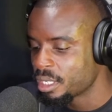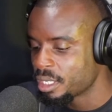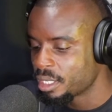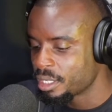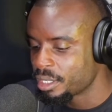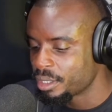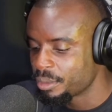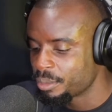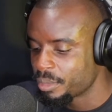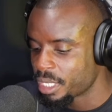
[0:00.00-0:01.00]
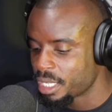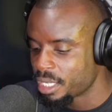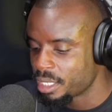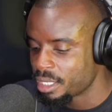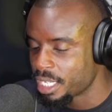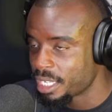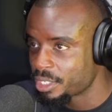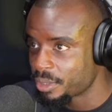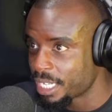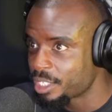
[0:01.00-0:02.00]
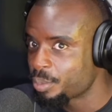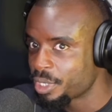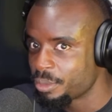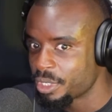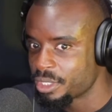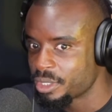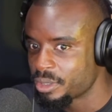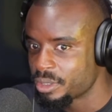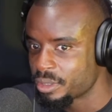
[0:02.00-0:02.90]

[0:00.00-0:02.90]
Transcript: Um, and yeah, so that's pretty much